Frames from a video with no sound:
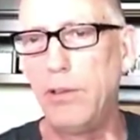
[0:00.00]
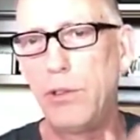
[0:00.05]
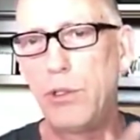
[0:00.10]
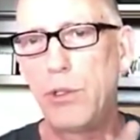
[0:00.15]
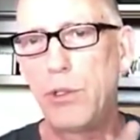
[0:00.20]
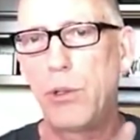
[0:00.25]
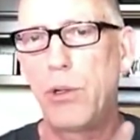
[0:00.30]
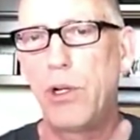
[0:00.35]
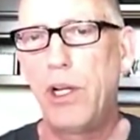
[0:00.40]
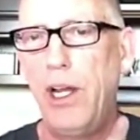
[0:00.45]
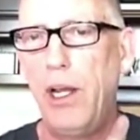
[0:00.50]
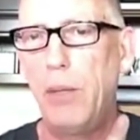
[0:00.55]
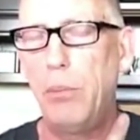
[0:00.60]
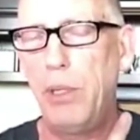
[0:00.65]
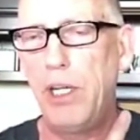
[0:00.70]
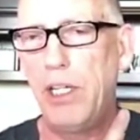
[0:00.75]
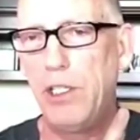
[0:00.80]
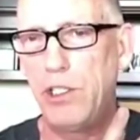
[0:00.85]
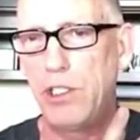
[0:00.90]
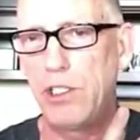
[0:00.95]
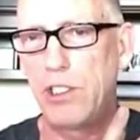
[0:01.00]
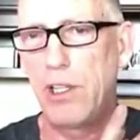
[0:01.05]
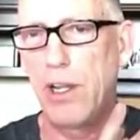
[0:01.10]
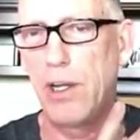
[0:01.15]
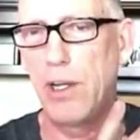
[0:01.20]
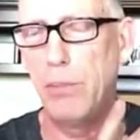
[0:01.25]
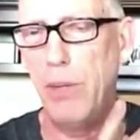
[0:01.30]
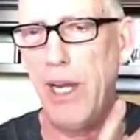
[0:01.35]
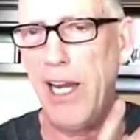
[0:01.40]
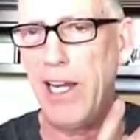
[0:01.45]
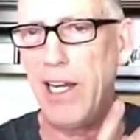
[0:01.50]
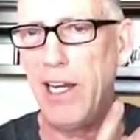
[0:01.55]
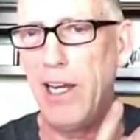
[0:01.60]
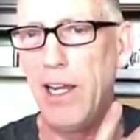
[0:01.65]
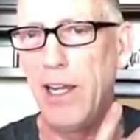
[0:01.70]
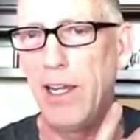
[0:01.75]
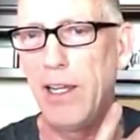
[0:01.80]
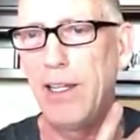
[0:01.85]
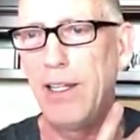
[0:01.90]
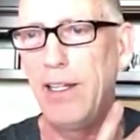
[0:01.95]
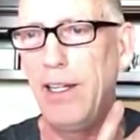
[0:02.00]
sort of hit pieces on me,